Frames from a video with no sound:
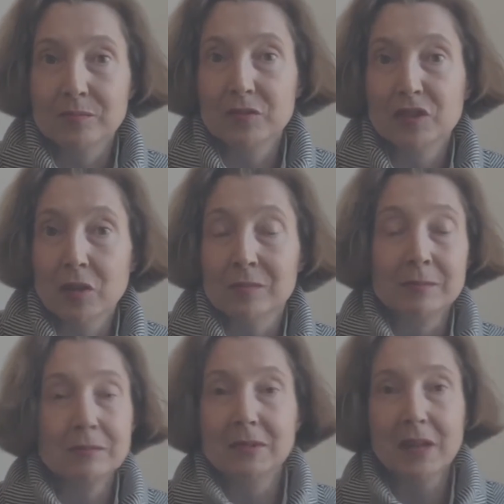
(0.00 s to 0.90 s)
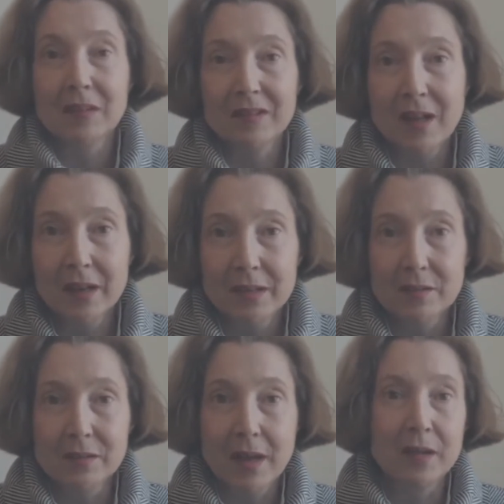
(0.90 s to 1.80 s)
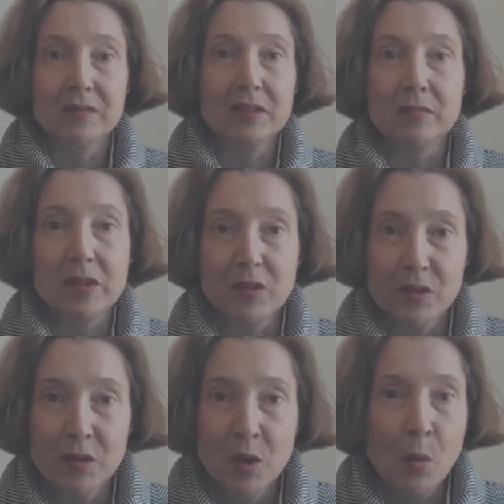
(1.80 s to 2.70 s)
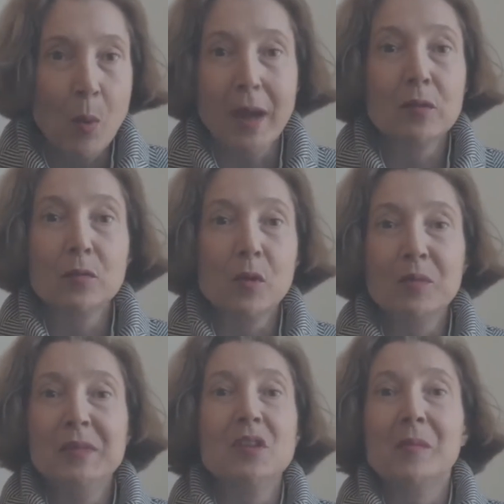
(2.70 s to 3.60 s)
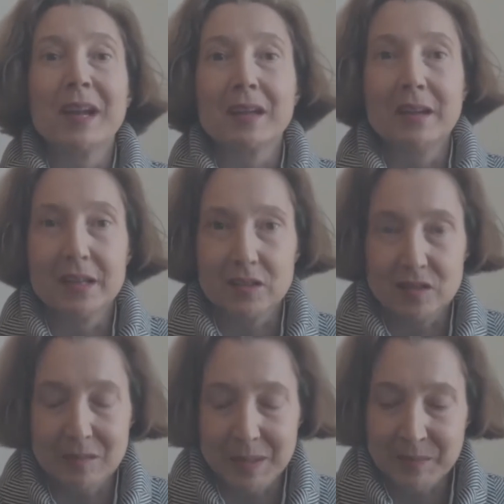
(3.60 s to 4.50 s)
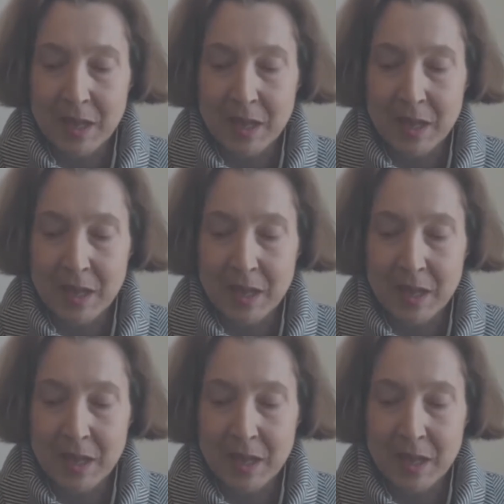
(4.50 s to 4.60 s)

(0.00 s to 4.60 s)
So that's exactly the kind of situation where I don't want me or my client to be.